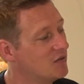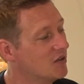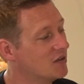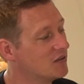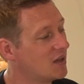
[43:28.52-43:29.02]

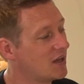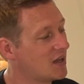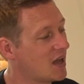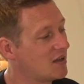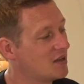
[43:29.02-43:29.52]
that
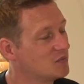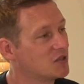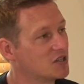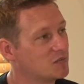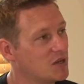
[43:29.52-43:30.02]
they had
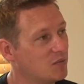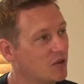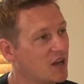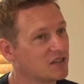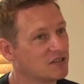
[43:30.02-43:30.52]
hypnotised
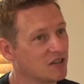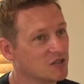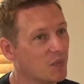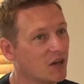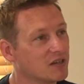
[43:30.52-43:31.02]
people on
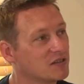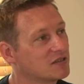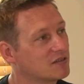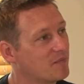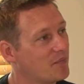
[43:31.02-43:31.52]
exercise
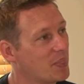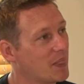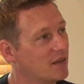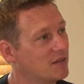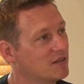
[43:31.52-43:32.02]
bikes,
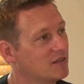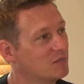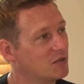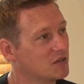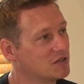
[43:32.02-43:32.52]

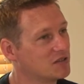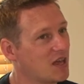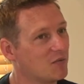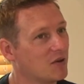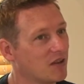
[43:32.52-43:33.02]
because
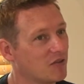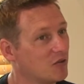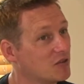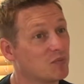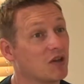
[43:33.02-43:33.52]
that way they
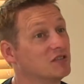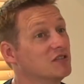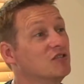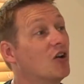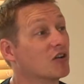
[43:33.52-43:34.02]
thought this person
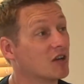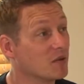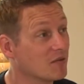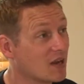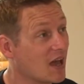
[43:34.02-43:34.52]
is not going to
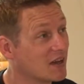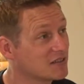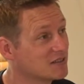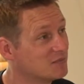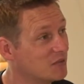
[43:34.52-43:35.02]
be
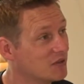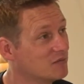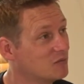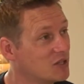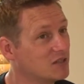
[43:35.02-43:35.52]
relaxed, but
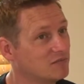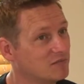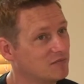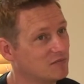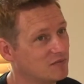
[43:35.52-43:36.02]
we
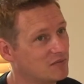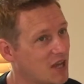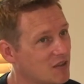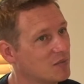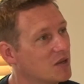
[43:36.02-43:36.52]
can
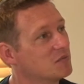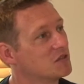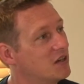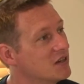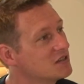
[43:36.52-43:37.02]
get them
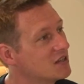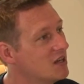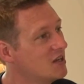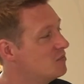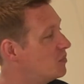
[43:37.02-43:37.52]
hypnotised,
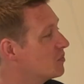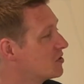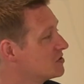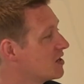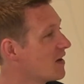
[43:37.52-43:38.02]
but
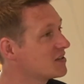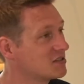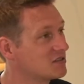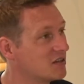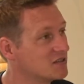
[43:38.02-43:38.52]
because they're
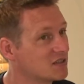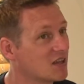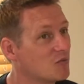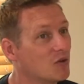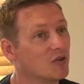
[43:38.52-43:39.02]
exercising
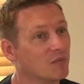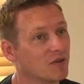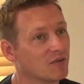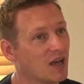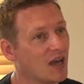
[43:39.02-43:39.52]
they will not
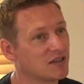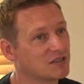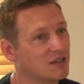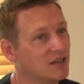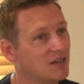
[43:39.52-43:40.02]
be
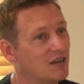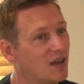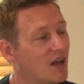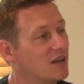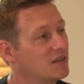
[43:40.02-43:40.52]
relaxed.
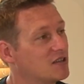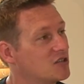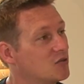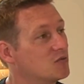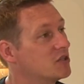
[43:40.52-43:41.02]
And they
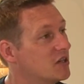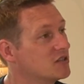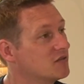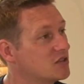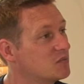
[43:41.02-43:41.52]
showed all
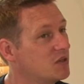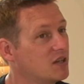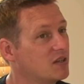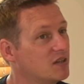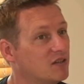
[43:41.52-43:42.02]
signs of just
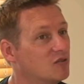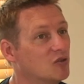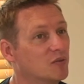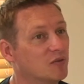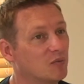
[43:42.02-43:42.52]
being in a
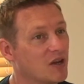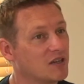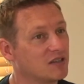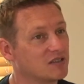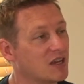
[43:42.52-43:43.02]
normal
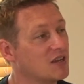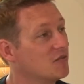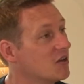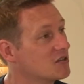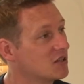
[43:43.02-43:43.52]
waking state
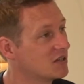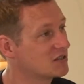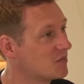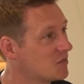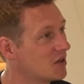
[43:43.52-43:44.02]
virtually,
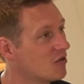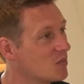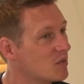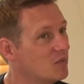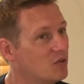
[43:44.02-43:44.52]
except that they were
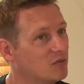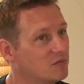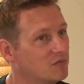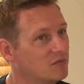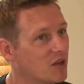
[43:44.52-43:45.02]
a bit
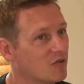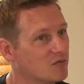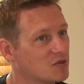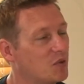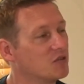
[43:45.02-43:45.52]
more, they were
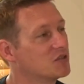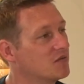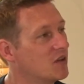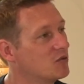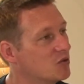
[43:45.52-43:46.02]

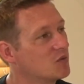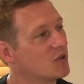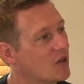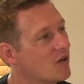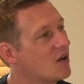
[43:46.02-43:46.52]
responsive and they were doing
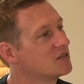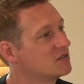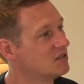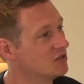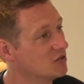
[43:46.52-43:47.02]
what they were
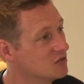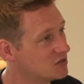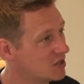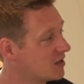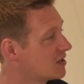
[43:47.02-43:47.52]
asked to do,
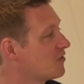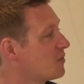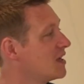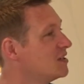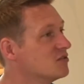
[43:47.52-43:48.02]
so they could have
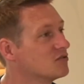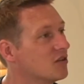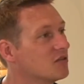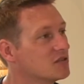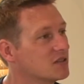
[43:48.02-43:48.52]
pain
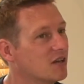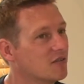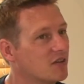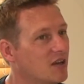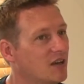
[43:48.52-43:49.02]
control and
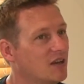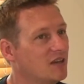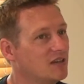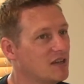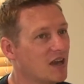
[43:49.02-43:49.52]
stuff,
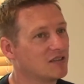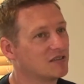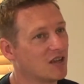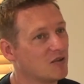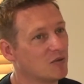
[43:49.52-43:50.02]

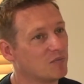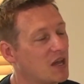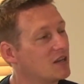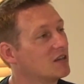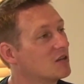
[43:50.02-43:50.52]
yet they were
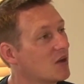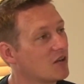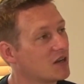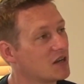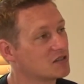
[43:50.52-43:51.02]
pedalling away
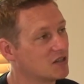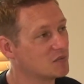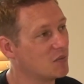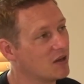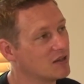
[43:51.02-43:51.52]
on an
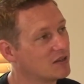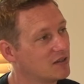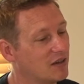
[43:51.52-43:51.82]
exercise bike.